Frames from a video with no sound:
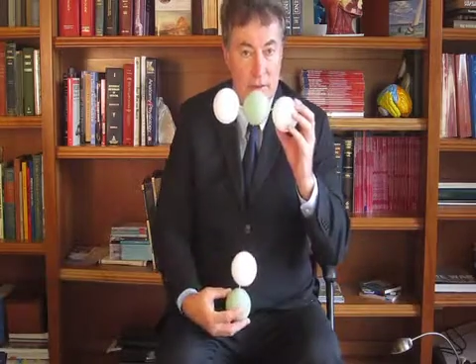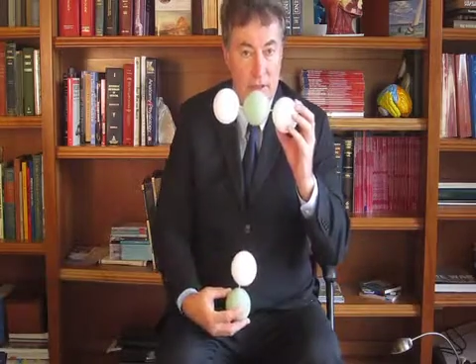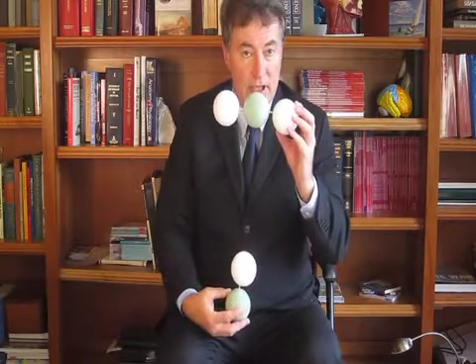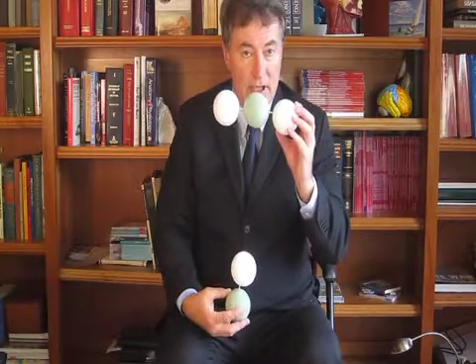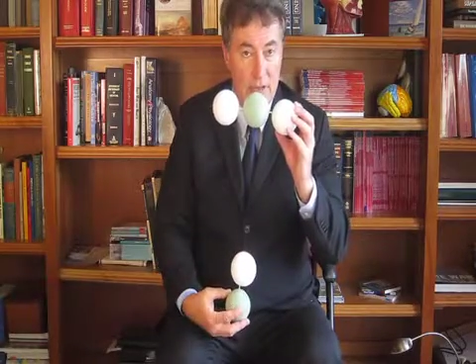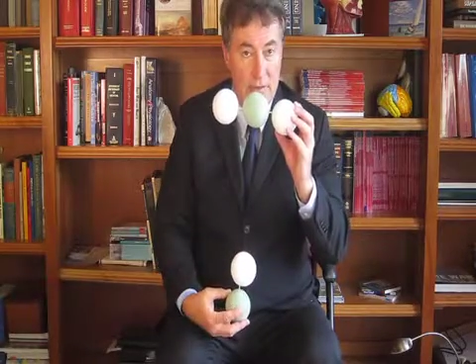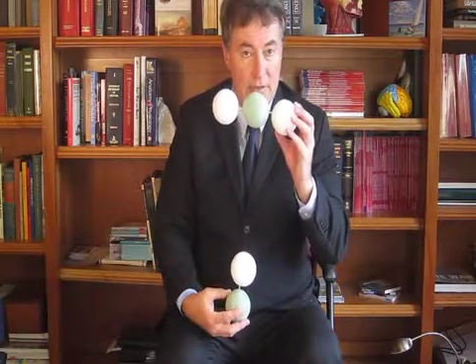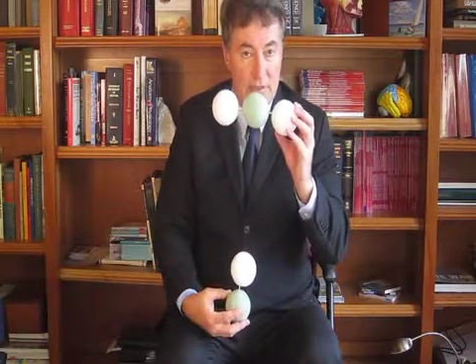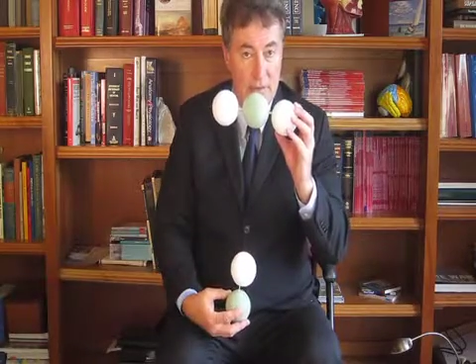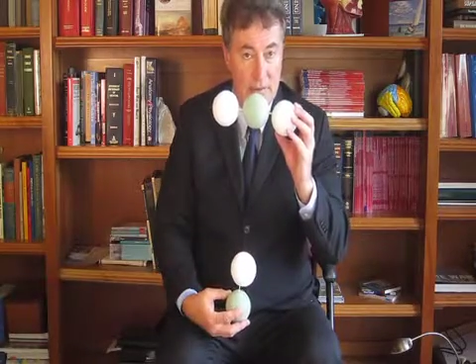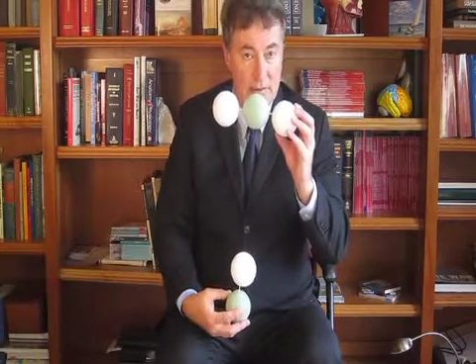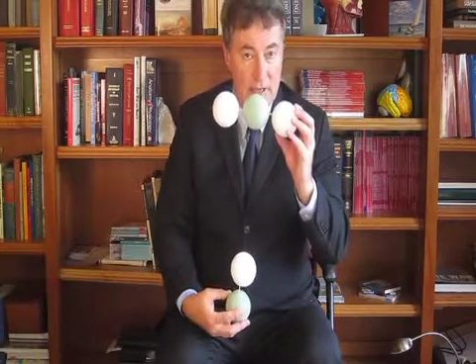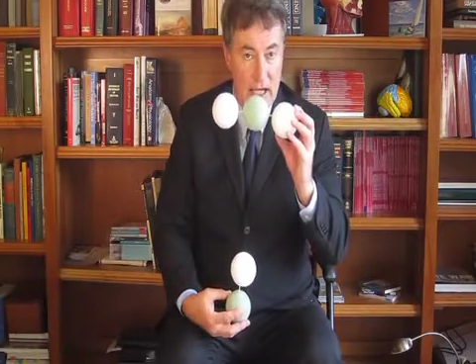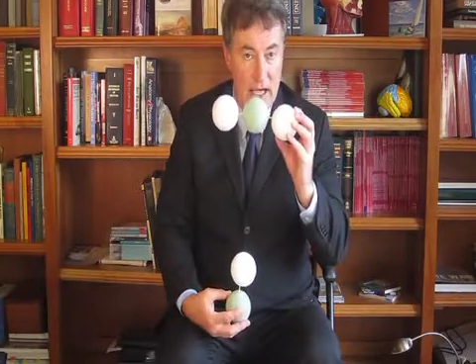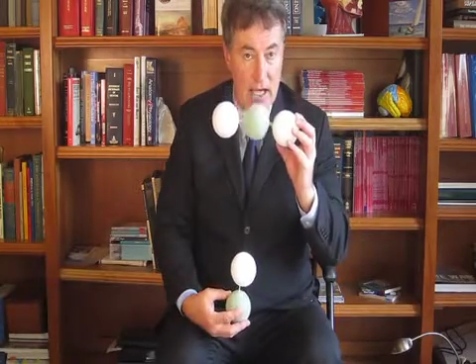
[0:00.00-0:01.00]
carbon
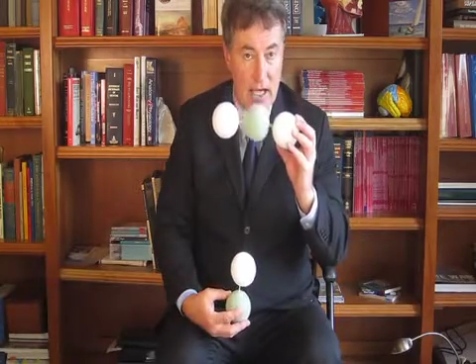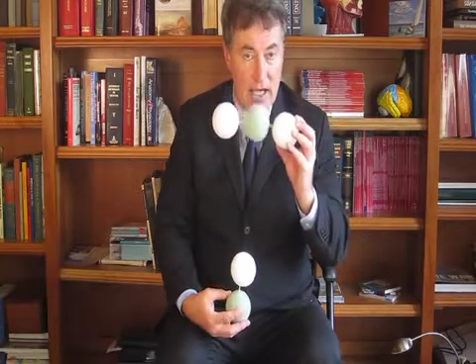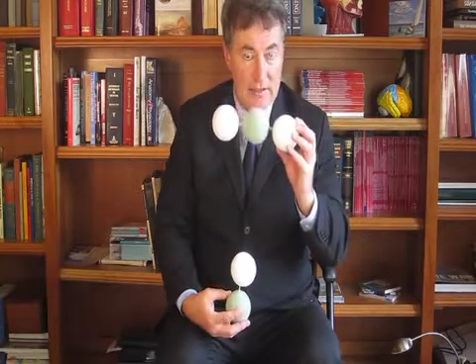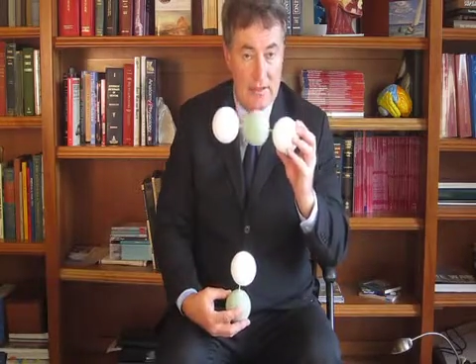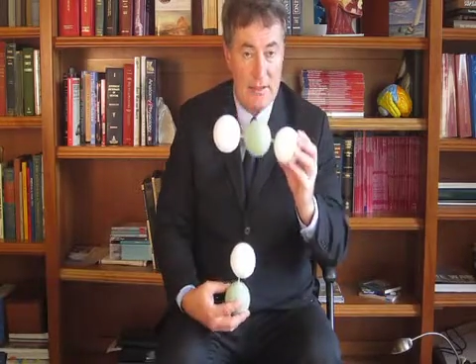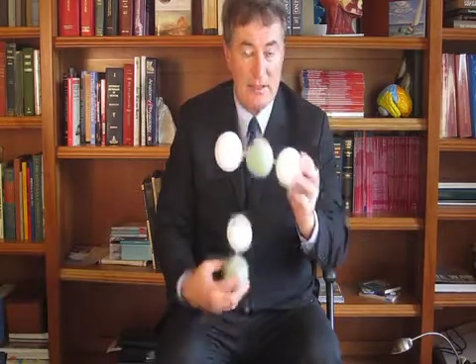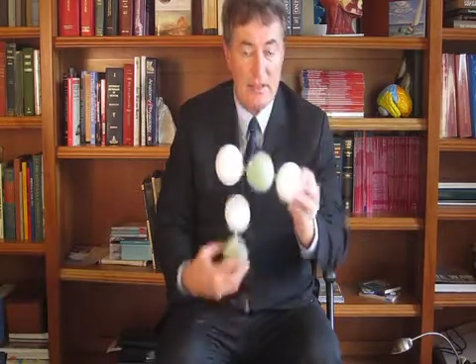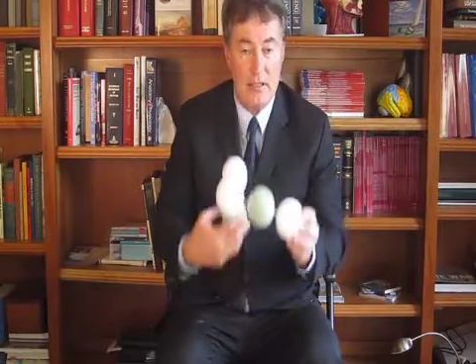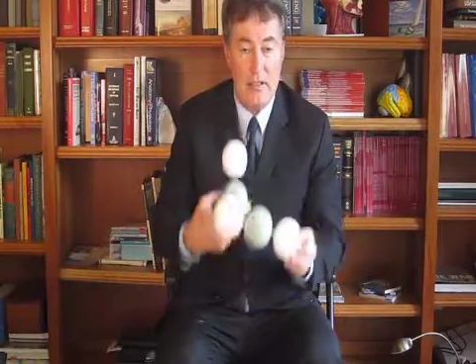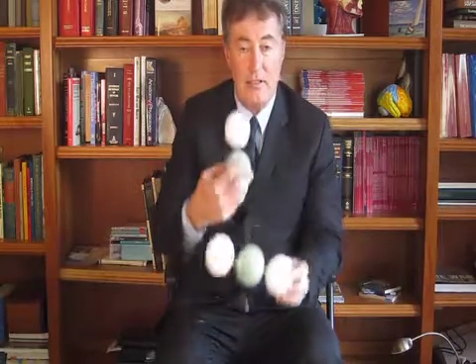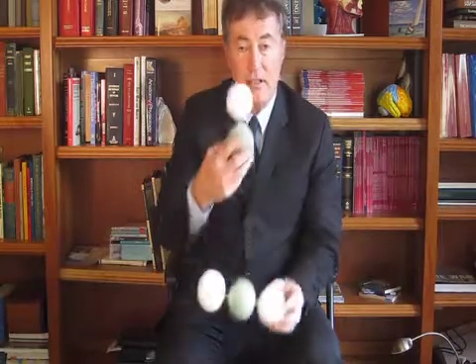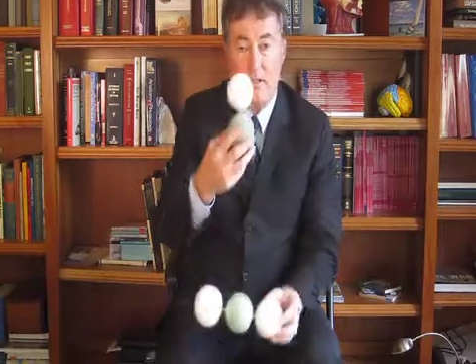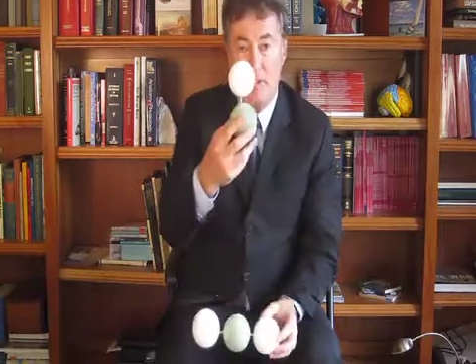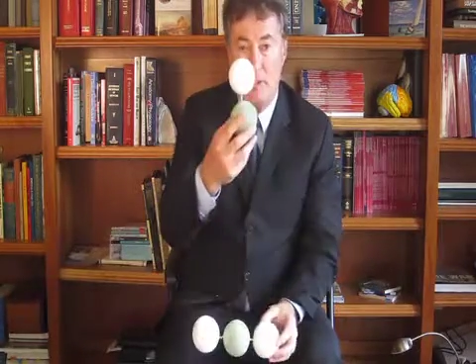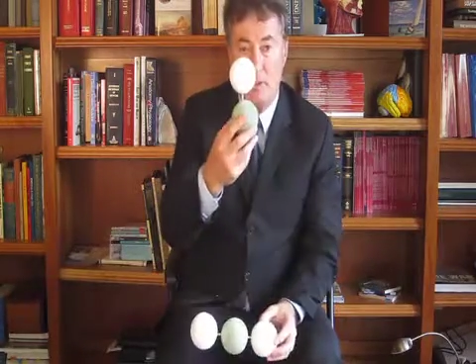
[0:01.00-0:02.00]
dioxide,
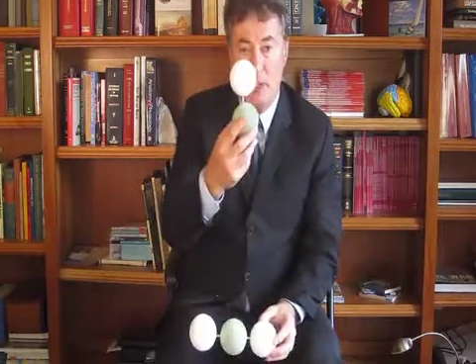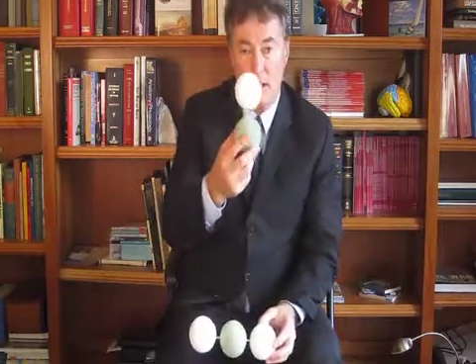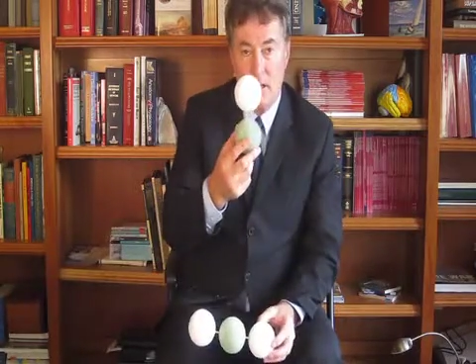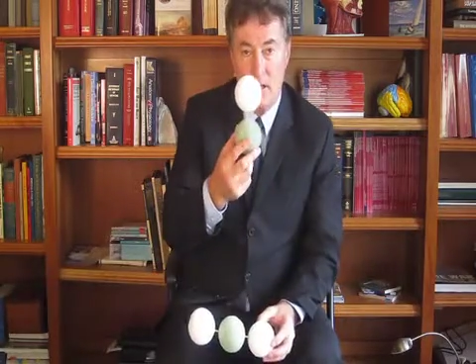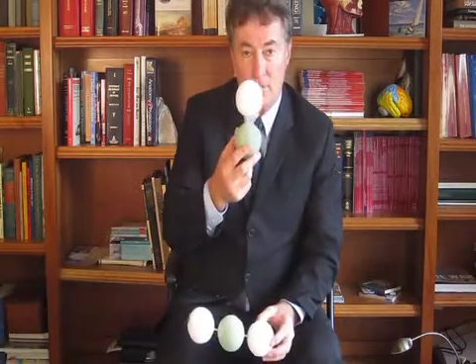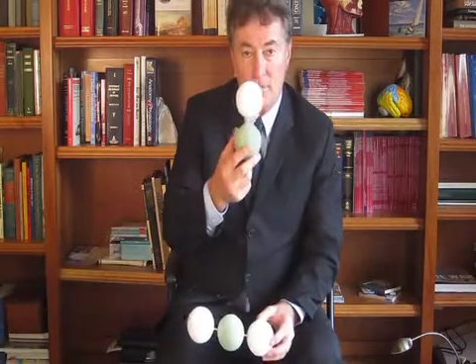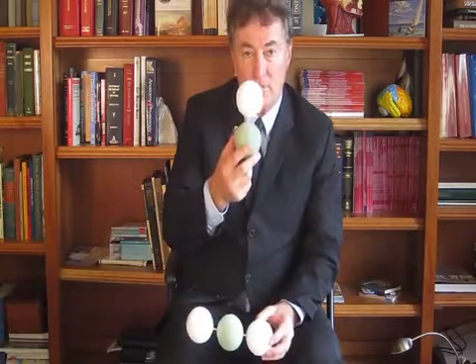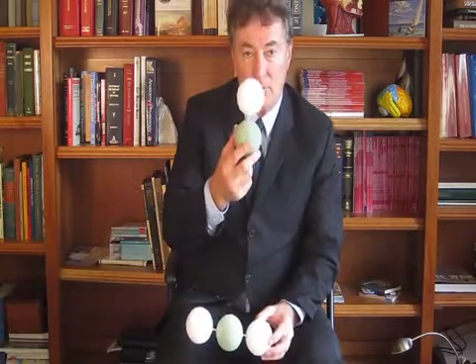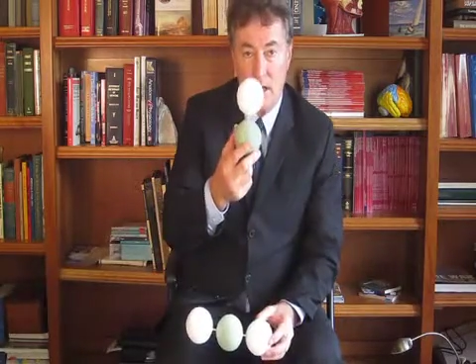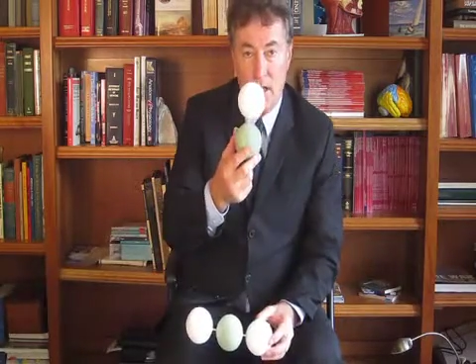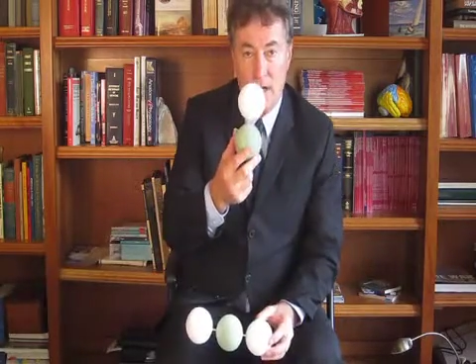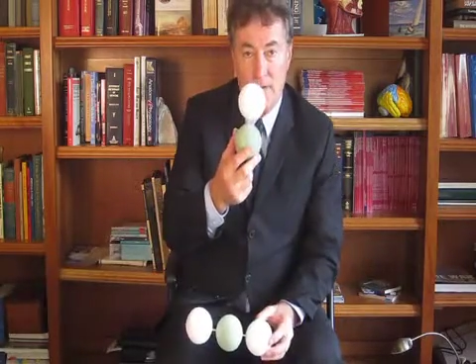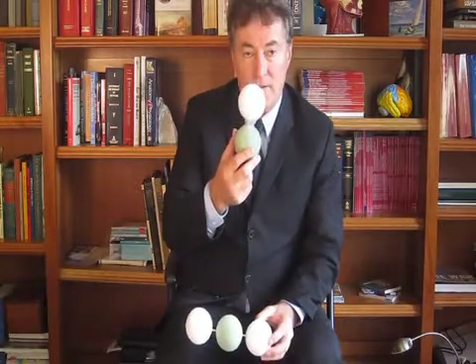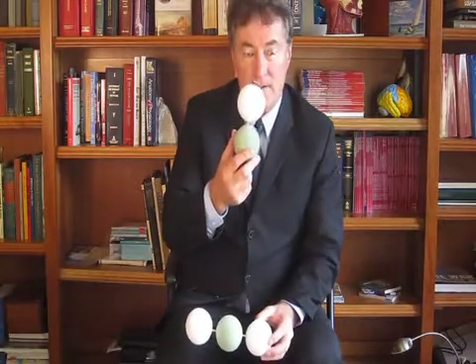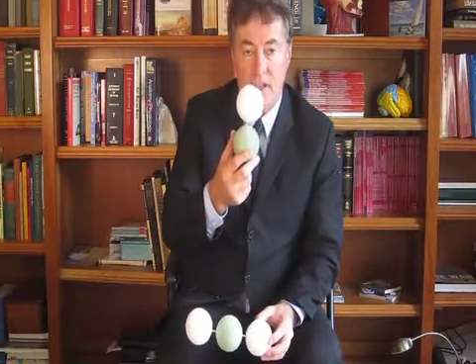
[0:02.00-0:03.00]
and they make carbon
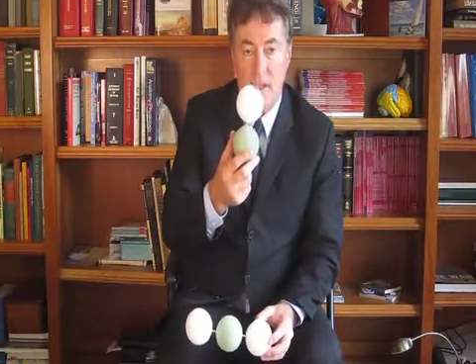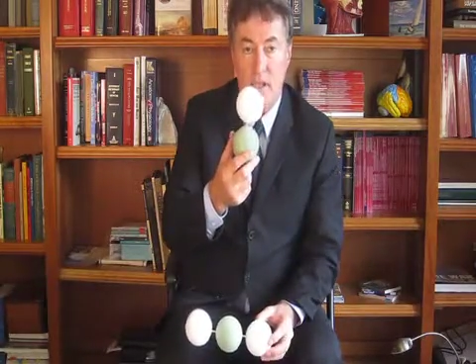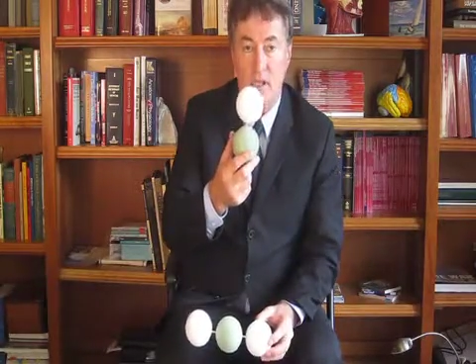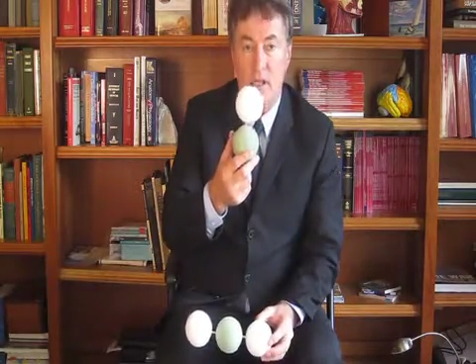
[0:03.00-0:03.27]
monoxide.